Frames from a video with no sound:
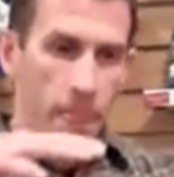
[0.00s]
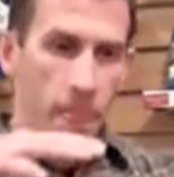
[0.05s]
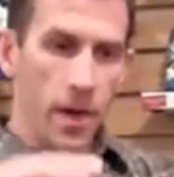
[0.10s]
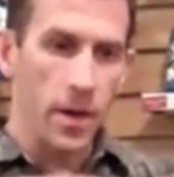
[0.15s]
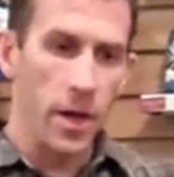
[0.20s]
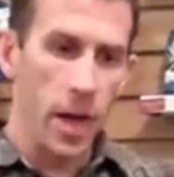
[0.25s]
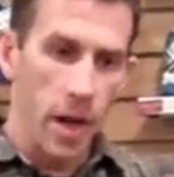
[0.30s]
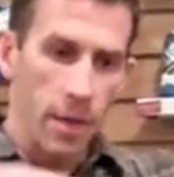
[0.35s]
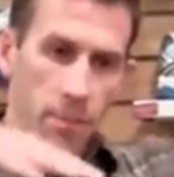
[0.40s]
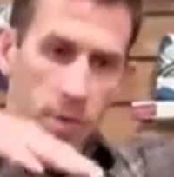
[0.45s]

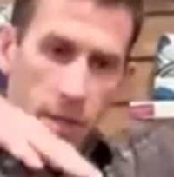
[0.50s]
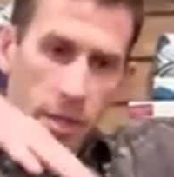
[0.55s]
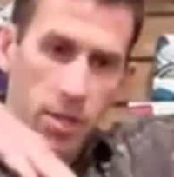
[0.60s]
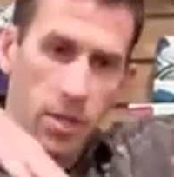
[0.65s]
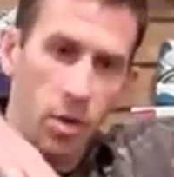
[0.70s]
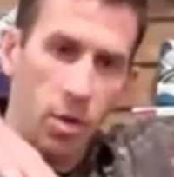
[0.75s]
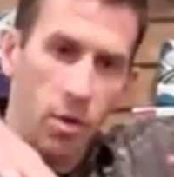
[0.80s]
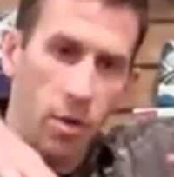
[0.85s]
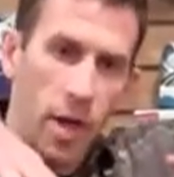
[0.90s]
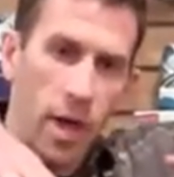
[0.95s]
not be
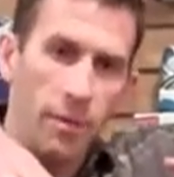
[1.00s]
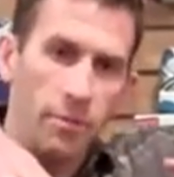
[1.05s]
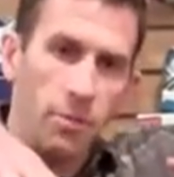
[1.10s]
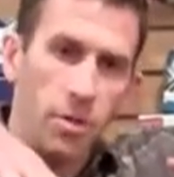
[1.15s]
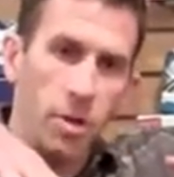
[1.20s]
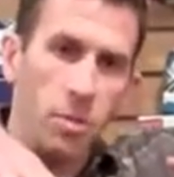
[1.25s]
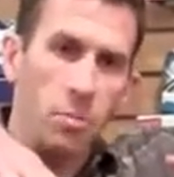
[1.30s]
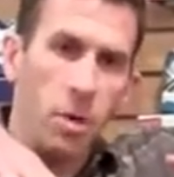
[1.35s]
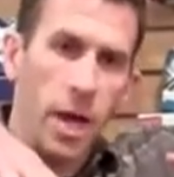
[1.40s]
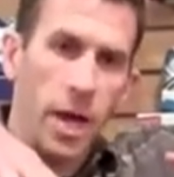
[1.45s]
so
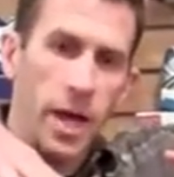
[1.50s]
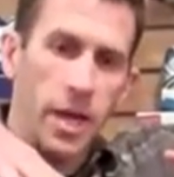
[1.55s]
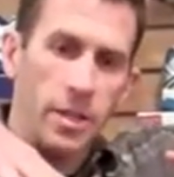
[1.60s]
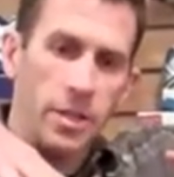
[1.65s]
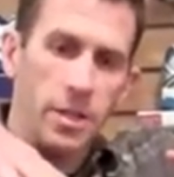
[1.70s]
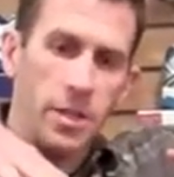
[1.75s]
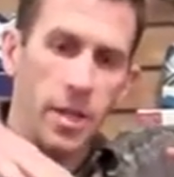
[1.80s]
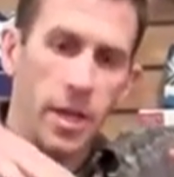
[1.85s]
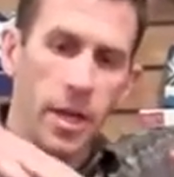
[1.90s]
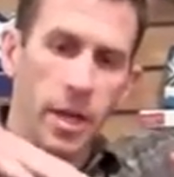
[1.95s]
heavily
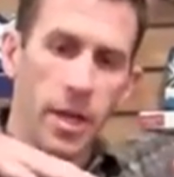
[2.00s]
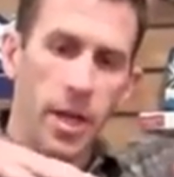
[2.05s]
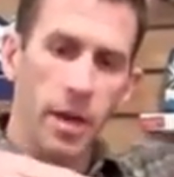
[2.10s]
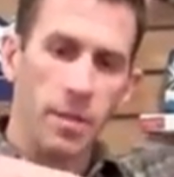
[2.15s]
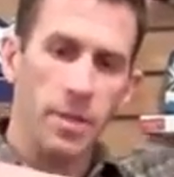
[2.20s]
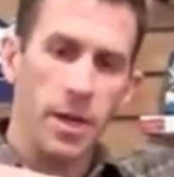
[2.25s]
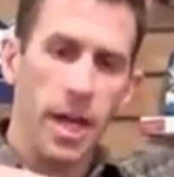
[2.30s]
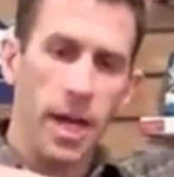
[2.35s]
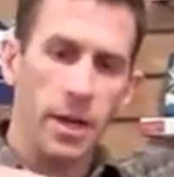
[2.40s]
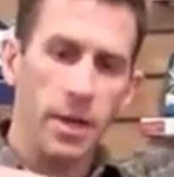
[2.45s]
wedged and
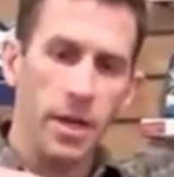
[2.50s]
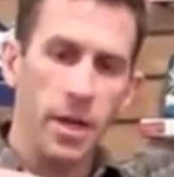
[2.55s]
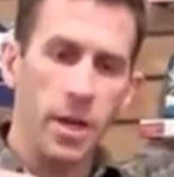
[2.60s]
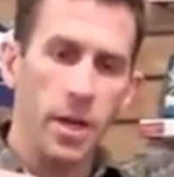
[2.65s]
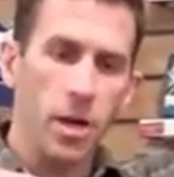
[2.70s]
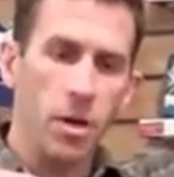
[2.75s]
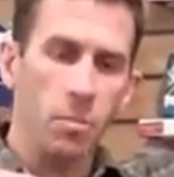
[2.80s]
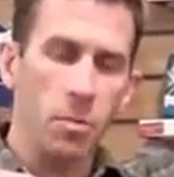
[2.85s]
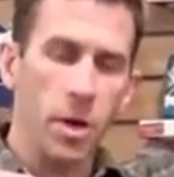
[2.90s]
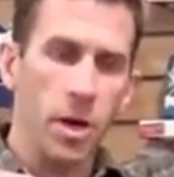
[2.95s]
come down
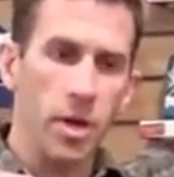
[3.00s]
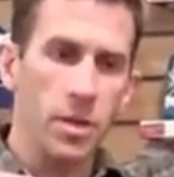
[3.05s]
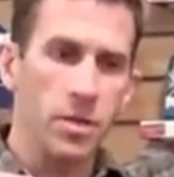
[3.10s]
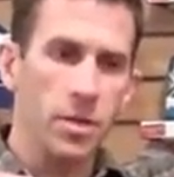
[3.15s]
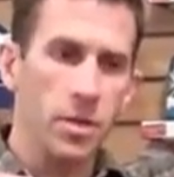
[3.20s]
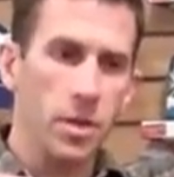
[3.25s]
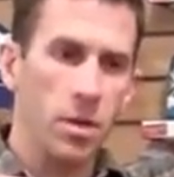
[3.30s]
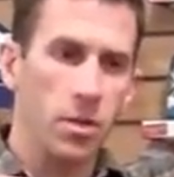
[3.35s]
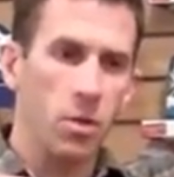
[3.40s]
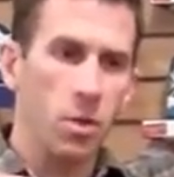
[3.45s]
here where
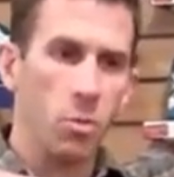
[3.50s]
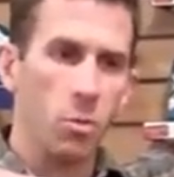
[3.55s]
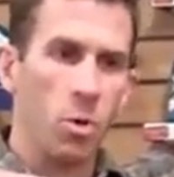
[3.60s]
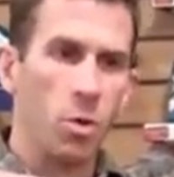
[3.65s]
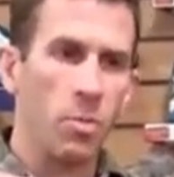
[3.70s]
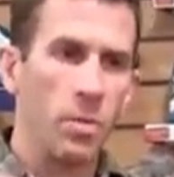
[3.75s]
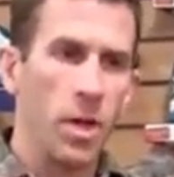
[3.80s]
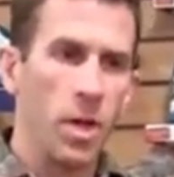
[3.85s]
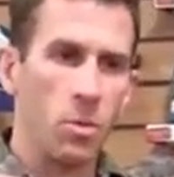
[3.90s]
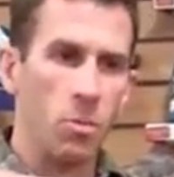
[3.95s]
it's a little
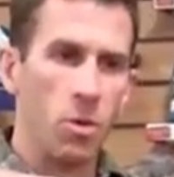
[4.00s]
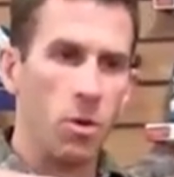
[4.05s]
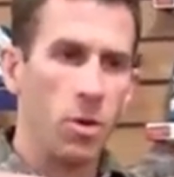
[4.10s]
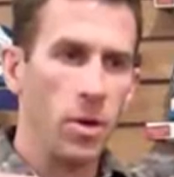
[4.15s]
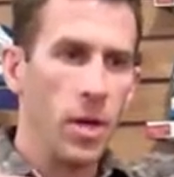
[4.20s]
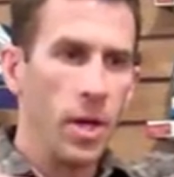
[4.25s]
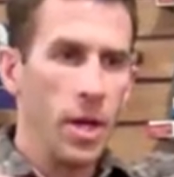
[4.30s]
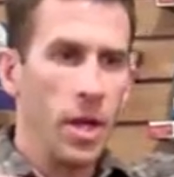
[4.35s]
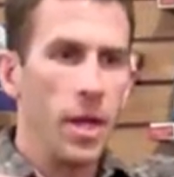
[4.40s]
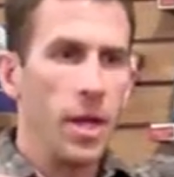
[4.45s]
more
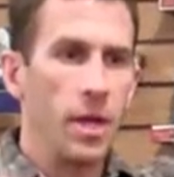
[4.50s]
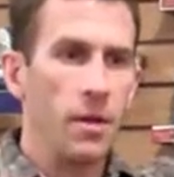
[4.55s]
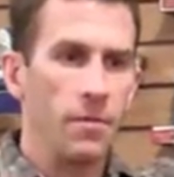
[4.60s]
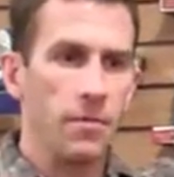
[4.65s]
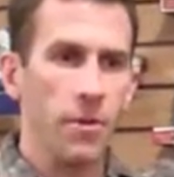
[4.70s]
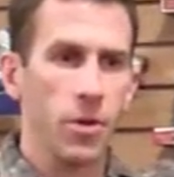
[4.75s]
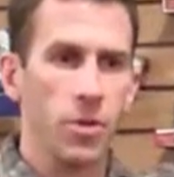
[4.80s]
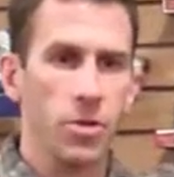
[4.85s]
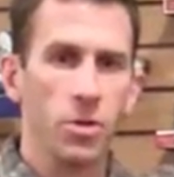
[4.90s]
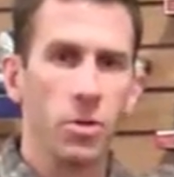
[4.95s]
minimal, it
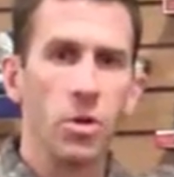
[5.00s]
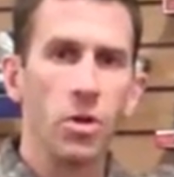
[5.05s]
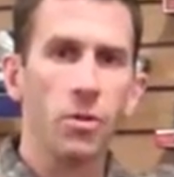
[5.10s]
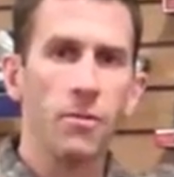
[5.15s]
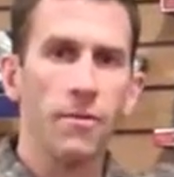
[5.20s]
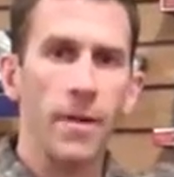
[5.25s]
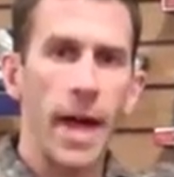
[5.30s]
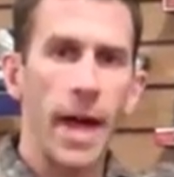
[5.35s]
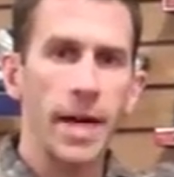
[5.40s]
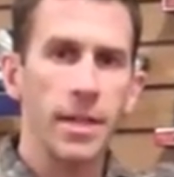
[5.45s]
feels a little
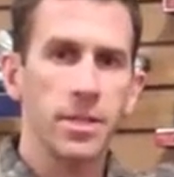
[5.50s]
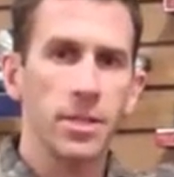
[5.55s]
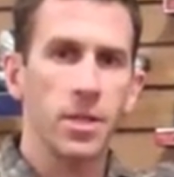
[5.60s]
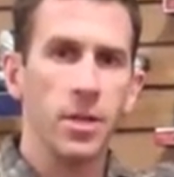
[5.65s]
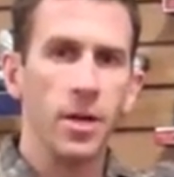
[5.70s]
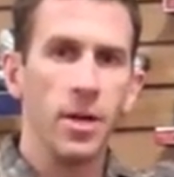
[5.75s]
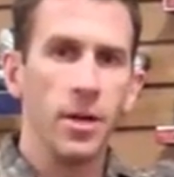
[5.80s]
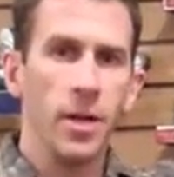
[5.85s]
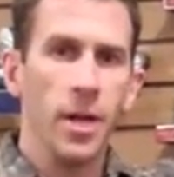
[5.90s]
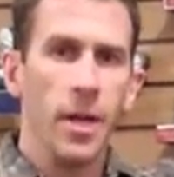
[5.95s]

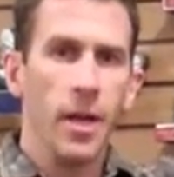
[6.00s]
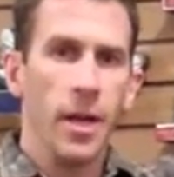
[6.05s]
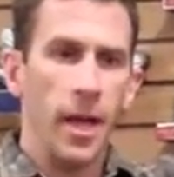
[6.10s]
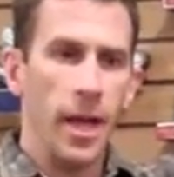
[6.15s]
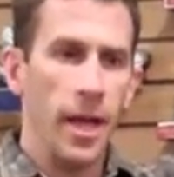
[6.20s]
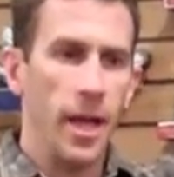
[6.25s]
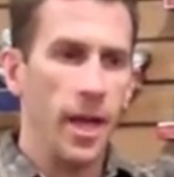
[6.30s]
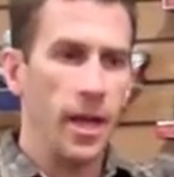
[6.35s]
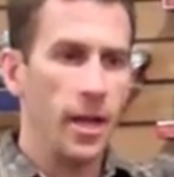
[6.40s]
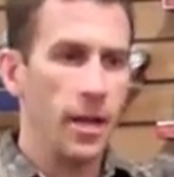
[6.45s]
faster,
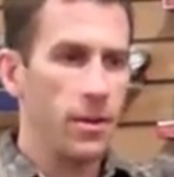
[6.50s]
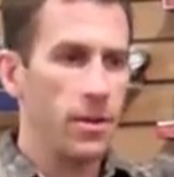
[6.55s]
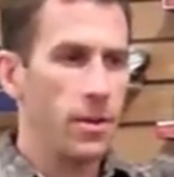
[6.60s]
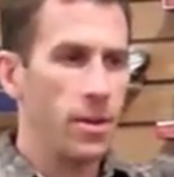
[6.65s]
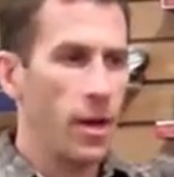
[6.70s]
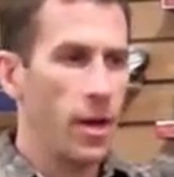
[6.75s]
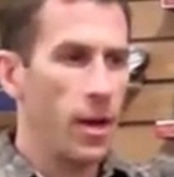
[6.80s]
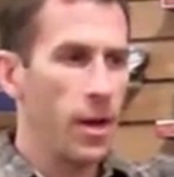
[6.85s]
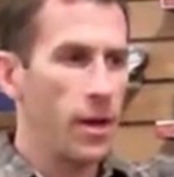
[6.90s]
and